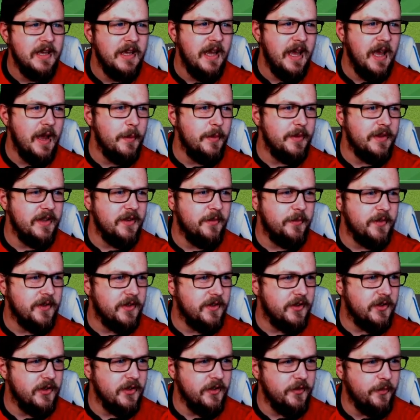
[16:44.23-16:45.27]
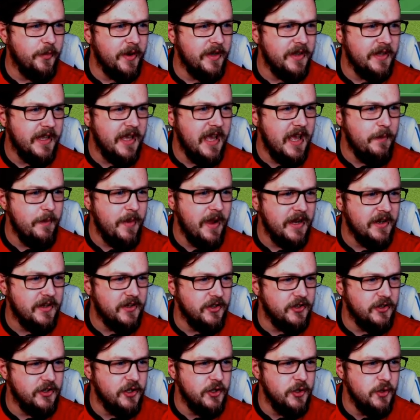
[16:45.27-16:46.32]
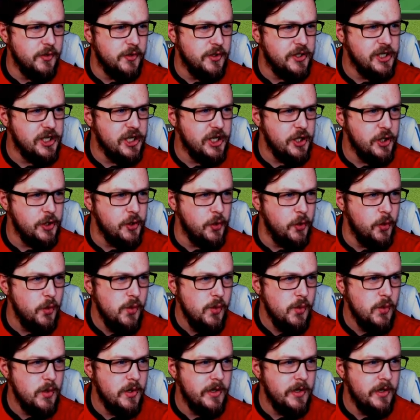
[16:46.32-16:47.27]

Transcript: But this does bring the game back to 2-2.